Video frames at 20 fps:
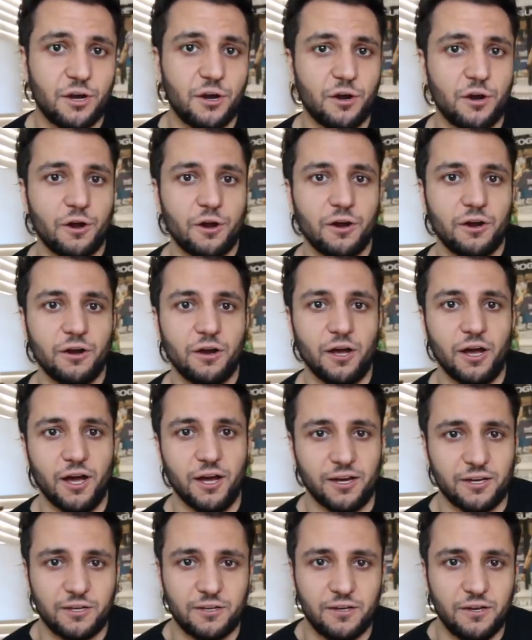her
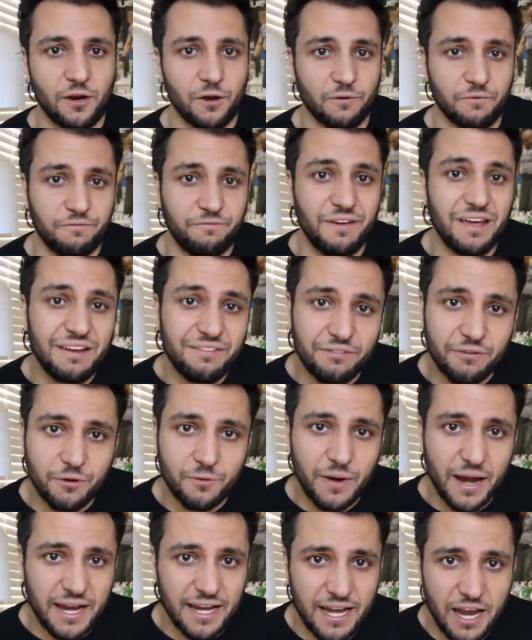uh, her
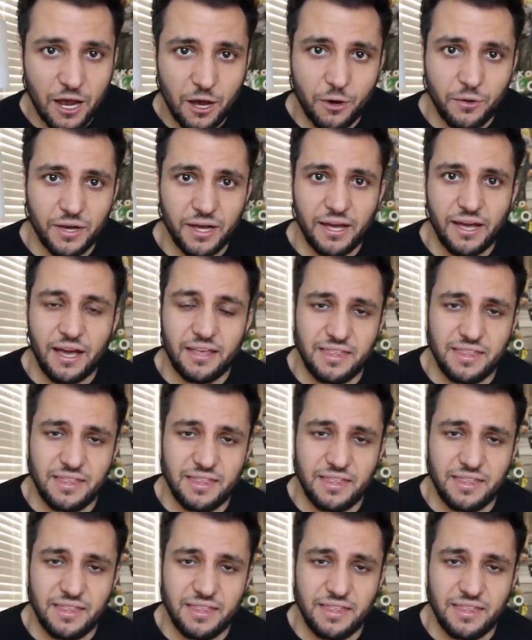favor right now.